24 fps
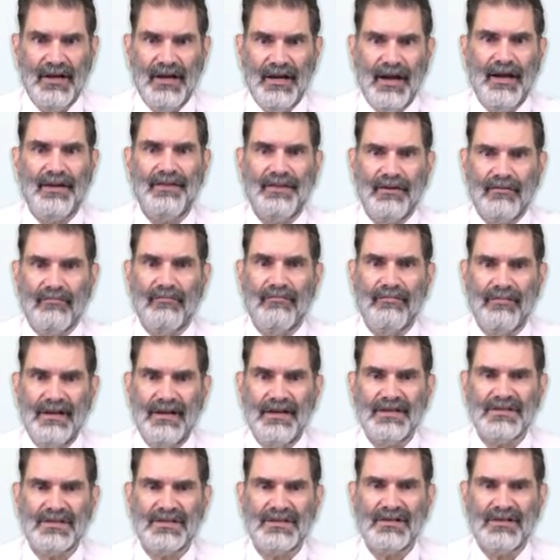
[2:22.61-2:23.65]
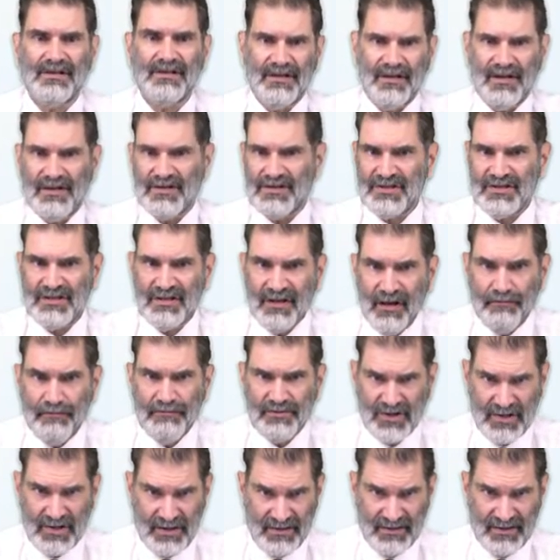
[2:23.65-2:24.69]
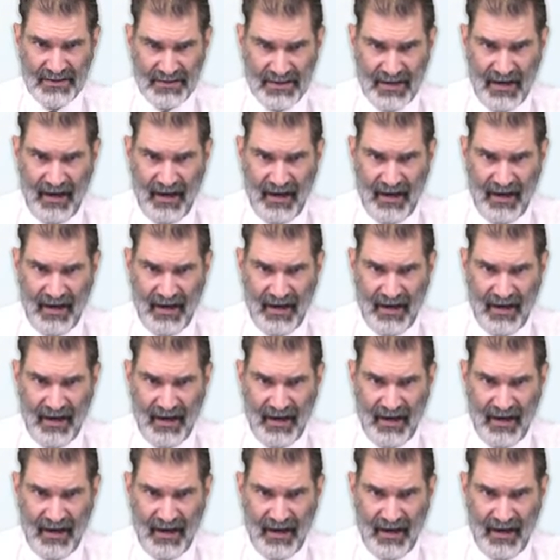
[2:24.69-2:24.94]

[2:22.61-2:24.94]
And the risk assumptions